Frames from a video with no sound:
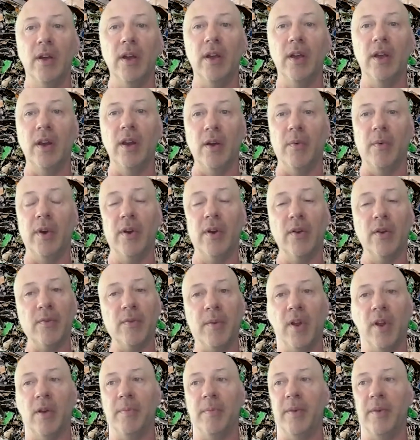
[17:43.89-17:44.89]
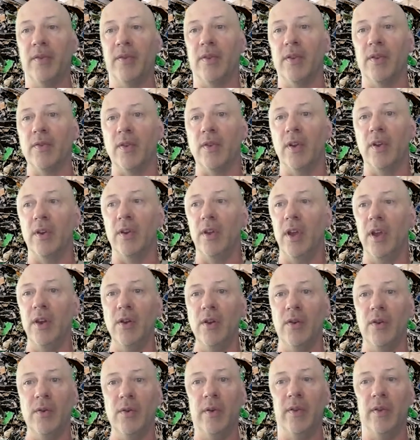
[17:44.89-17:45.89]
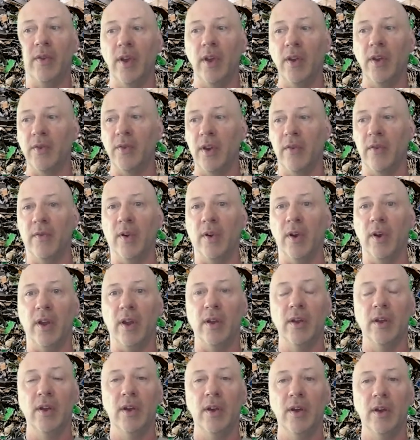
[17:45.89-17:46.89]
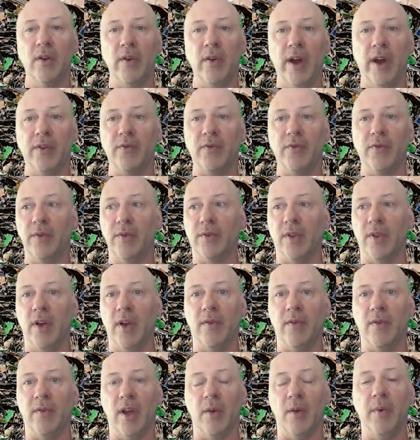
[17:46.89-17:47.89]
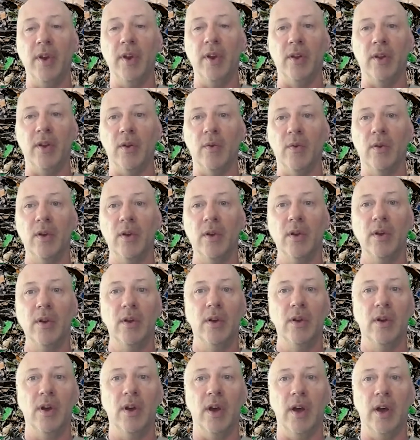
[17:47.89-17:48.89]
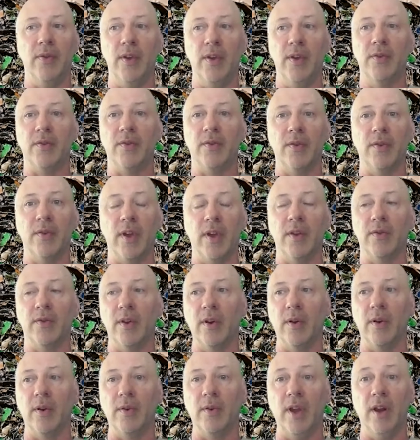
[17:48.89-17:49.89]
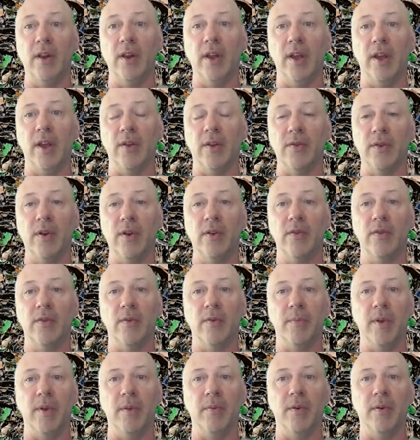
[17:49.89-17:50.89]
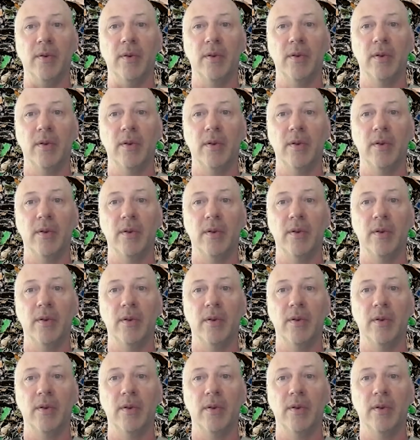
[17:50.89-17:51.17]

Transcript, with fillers: You know, when you're a smaller business and you're doing things at a very grassroots level like we do, these are things that are day-to-day concerns for people.